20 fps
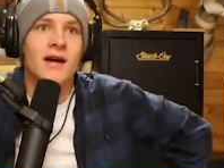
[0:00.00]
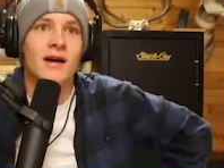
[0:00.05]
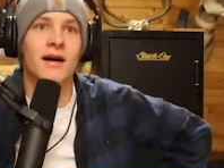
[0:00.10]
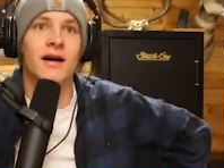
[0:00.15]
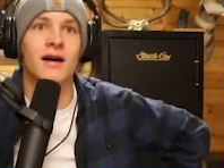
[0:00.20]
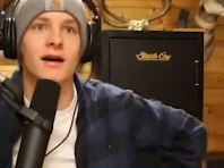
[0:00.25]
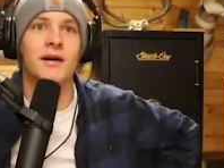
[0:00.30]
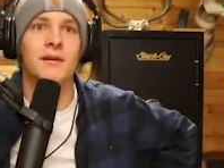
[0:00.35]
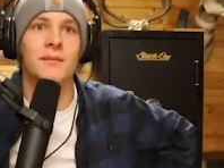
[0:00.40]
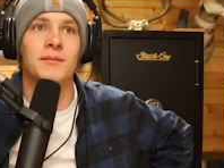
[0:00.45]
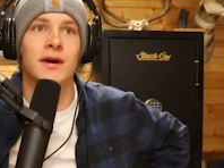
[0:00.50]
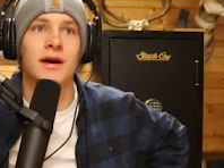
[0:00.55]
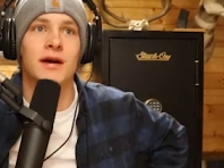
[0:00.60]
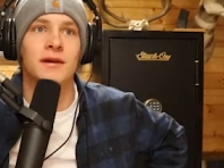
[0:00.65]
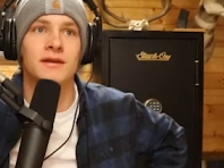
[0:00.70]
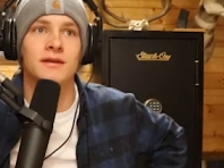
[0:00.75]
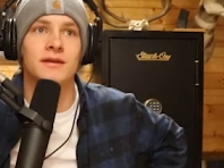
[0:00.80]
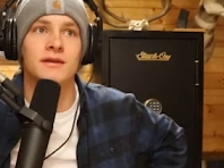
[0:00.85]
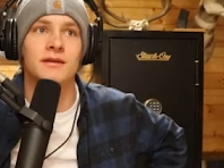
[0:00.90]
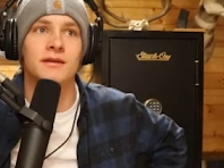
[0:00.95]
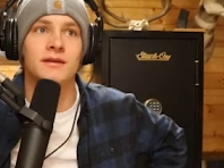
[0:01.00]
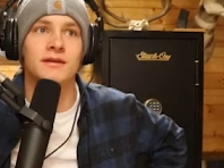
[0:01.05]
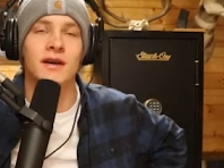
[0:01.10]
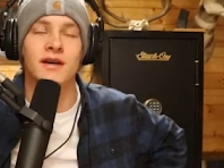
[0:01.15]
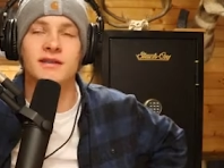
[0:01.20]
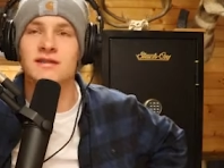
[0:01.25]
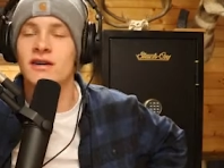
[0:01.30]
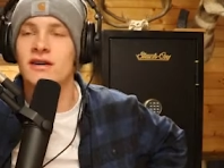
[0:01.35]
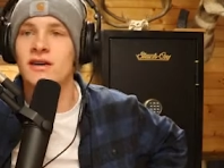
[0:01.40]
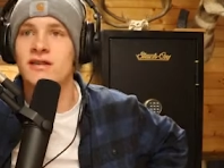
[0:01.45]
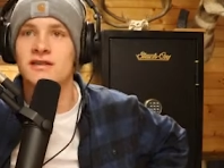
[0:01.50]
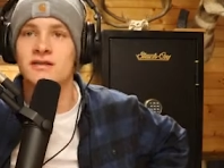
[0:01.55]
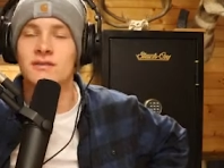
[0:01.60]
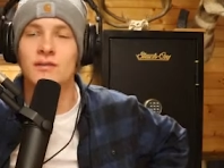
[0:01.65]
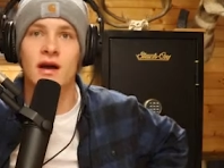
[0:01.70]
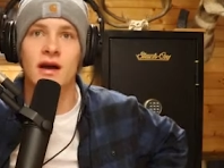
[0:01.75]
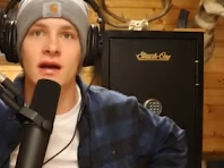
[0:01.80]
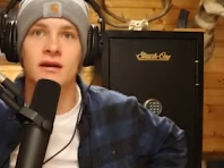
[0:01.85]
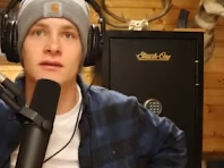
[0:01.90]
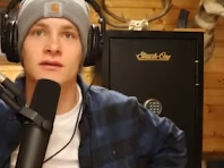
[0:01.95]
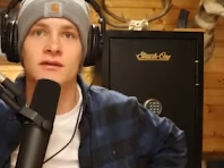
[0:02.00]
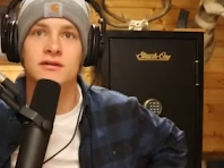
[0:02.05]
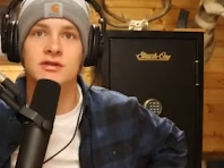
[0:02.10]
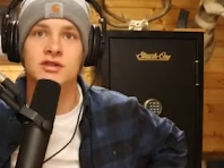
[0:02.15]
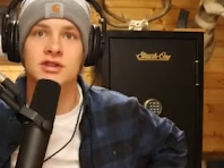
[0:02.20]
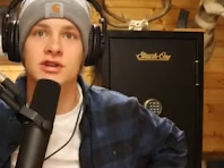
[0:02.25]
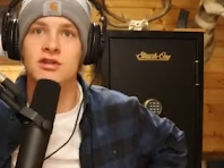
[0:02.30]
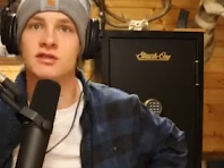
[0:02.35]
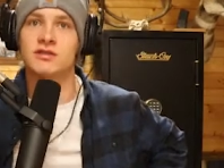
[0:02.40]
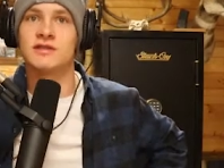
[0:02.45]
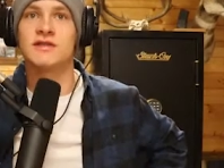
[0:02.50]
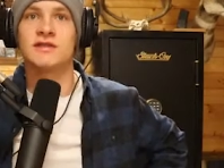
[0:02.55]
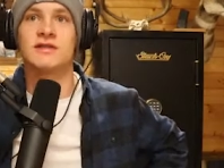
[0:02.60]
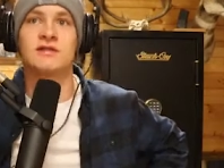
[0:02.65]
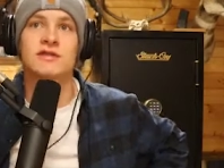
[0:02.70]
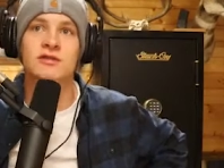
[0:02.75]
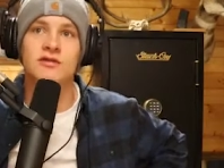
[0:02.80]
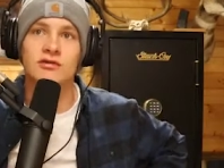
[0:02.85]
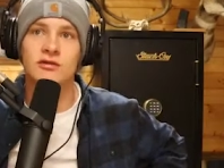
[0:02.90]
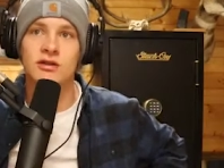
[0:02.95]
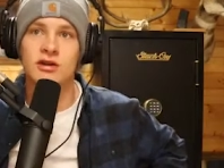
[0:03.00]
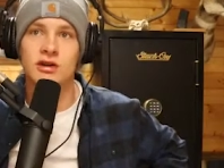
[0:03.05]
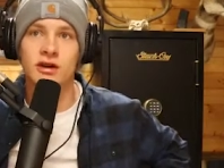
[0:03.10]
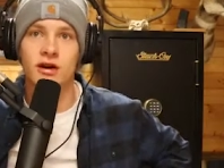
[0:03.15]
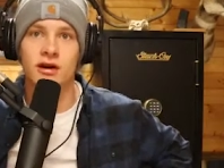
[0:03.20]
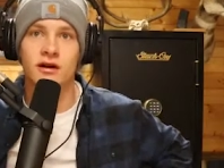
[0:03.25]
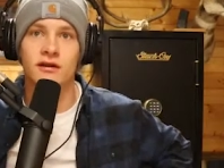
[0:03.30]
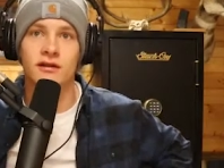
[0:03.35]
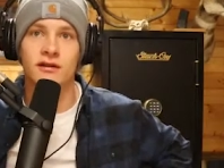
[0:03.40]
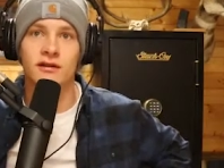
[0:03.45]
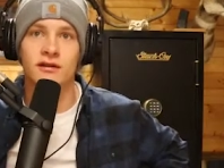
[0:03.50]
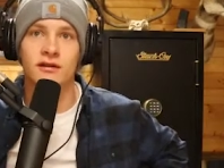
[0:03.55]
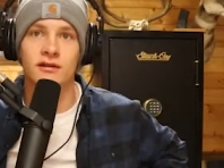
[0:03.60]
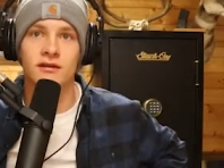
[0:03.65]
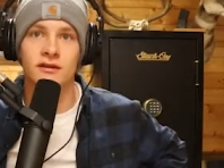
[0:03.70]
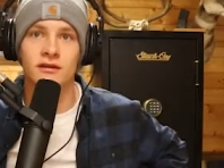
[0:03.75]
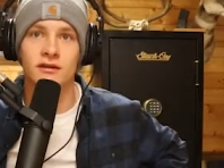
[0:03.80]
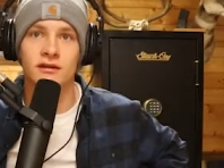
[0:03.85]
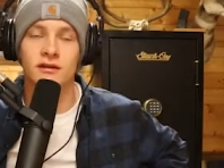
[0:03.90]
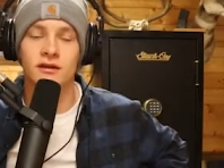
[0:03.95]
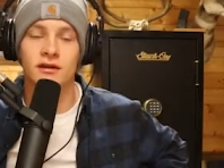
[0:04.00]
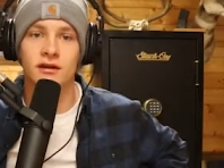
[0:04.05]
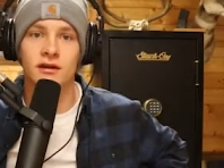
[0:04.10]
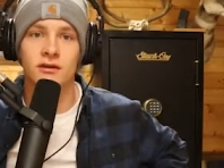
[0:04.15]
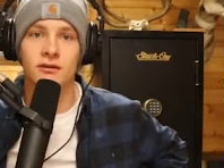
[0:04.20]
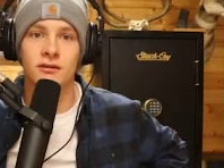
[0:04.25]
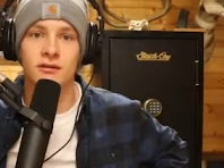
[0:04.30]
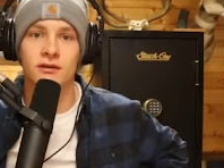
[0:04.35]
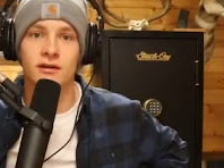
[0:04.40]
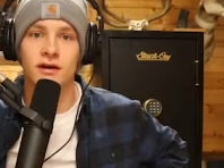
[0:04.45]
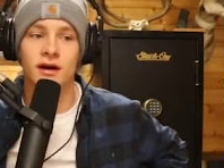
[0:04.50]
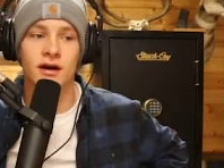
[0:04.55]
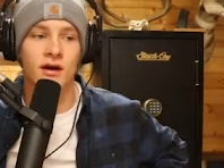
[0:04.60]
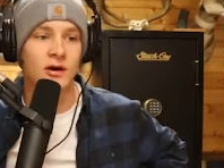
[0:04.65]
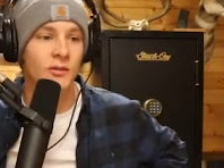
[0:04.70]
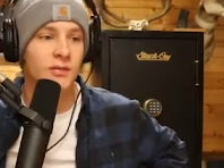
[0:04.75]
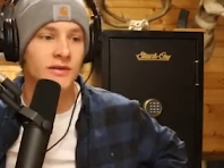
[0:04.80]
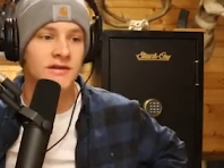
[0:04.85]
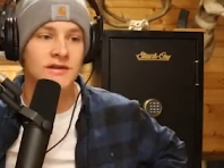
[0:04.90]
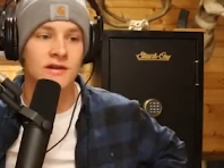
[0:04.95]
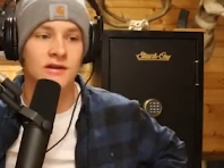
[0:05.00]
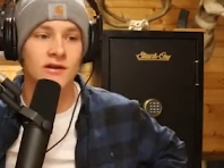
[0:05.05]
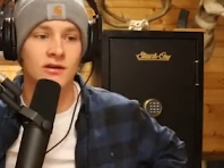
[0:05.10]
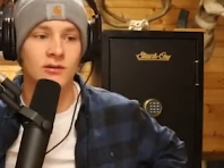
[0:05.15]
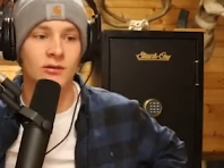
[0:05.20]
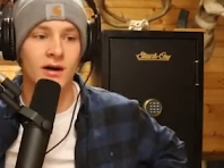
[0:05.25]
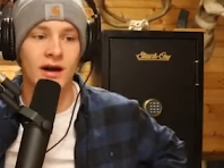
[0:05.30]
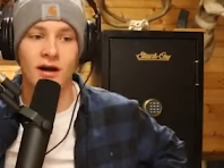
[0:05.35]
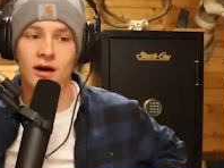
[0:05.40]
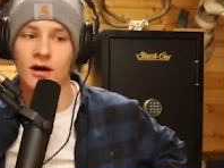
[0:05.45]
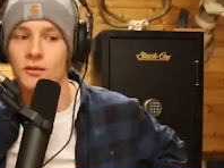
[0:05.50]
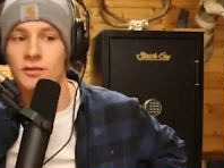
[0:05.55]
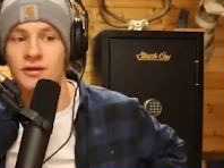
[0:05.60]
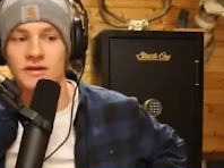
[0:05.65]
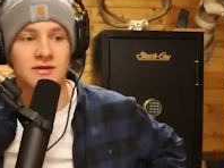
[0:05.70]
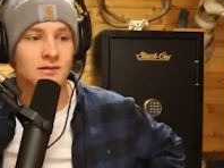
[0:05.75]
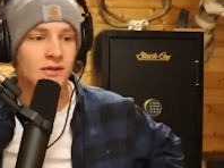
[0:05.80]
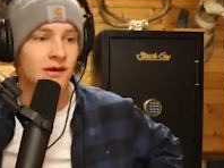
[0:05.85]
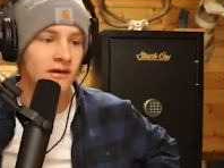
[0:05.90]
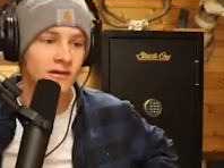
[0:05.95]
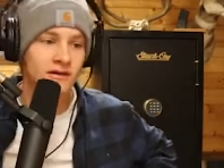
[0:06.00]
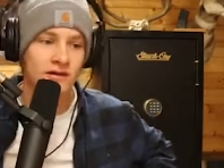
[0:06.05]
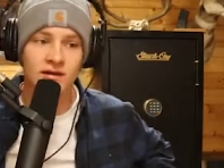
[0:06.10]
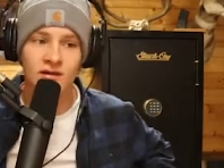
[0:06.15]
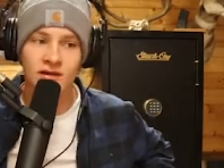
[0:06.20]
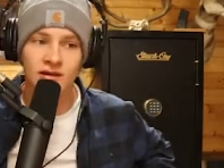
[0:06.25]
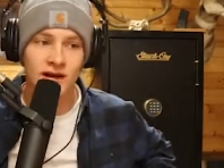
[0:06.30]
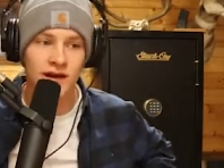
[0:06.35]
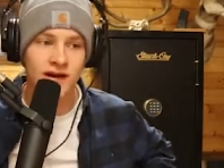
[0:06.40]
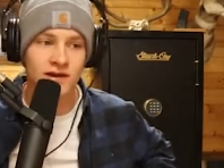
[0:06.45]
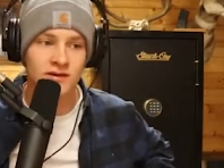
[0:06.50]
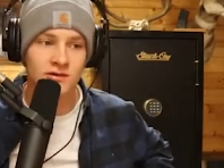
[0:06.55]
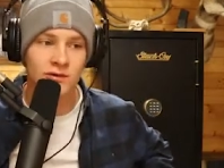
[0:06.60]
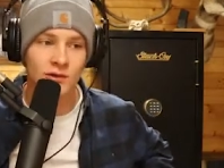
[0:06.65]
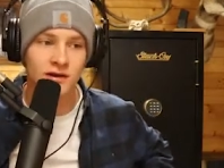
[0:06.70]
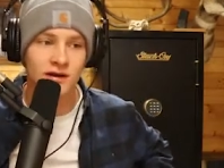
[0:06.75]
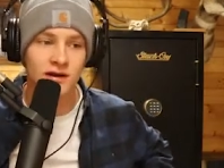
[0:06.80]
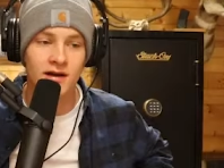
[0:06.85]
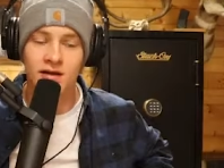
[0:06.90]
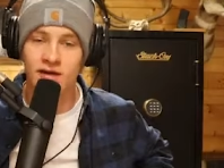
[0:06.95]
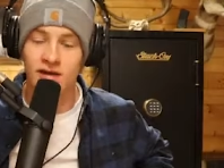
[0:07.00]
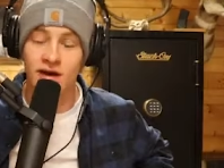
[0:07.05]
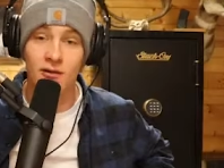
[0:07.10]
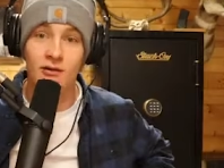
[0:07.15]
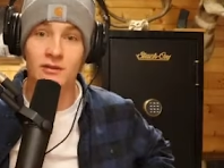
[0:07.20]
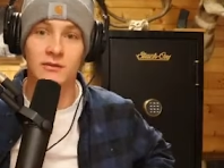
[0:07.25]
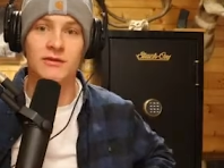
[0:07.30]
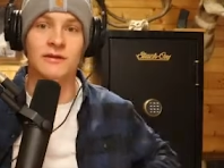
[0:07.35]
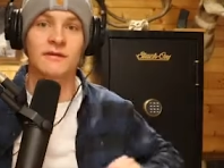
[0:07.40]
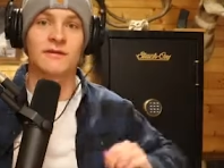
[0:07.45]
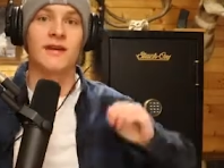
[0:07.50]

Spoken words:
That's awesome, man. Cheers to the new year. You know, I hope it's better than the last one. That would be